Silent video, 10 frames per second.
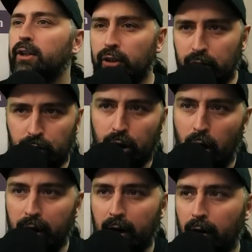
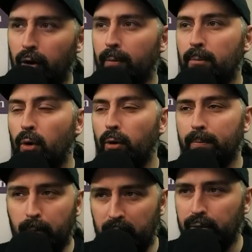Draconic Claw more
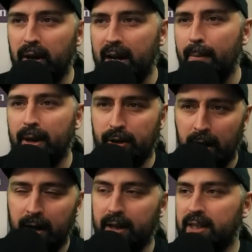with 3 damage
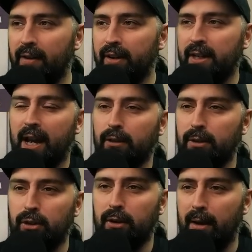and 7 attacks with
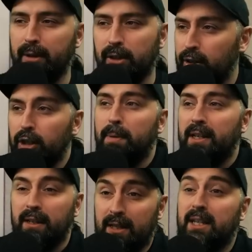2 damage. So it's just basically
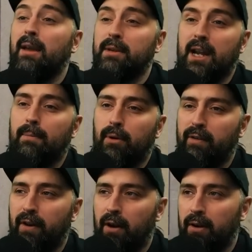the same attack
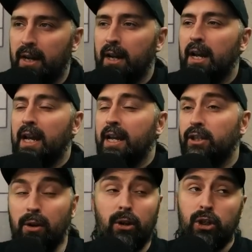profile. It's only
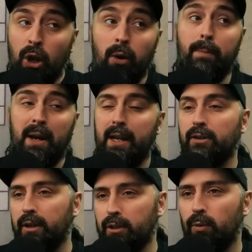got 2 abilities on
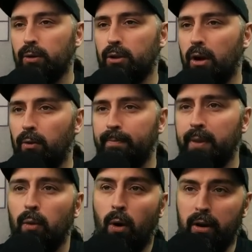its War Scroll,
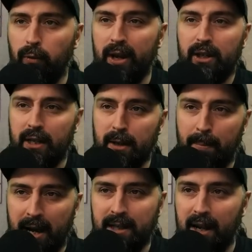one of which is a
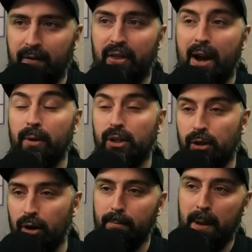passive, that which should
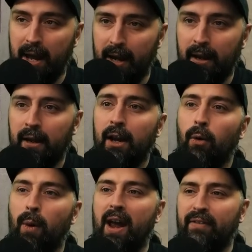not be,
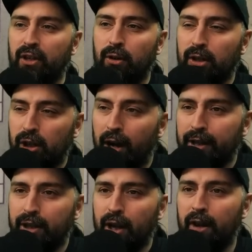where if this unit charges
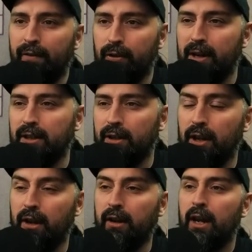turn for the rest of the
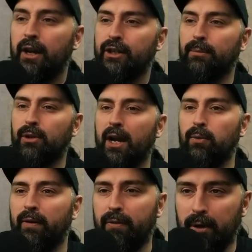turn, subtract 1
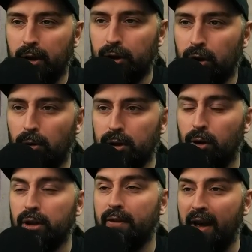from the control scores
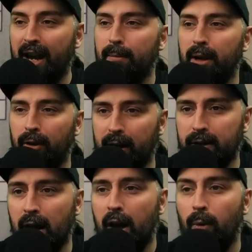of enemy units
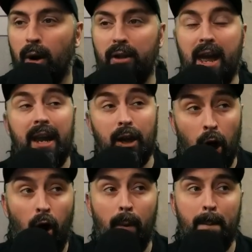while they're in
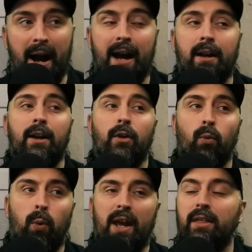combat
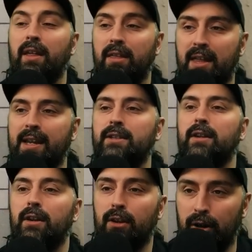with this
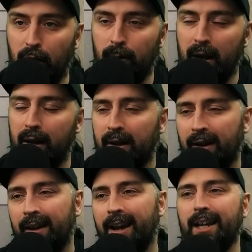unit.
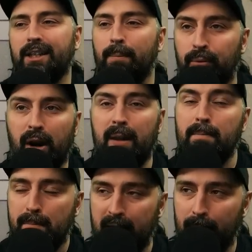That's a pretty
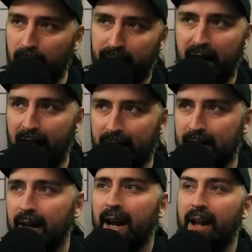minimal effect.
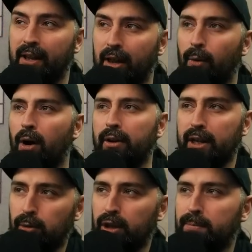And the other one is
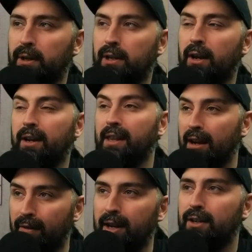once per turn at the end of
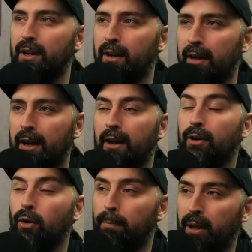any turn,
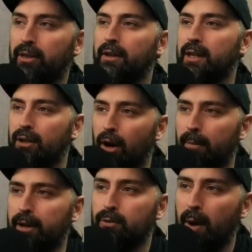called Bloodthirsty
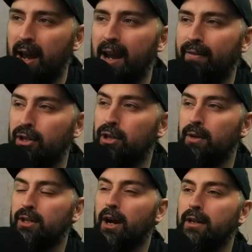Dominance, where if this unit
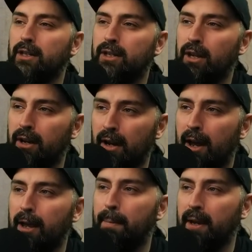charges turn, you
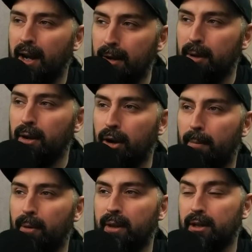pick an enemy in combat
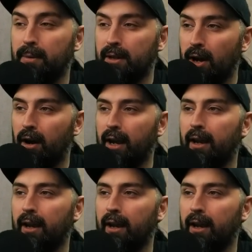with it to be the target,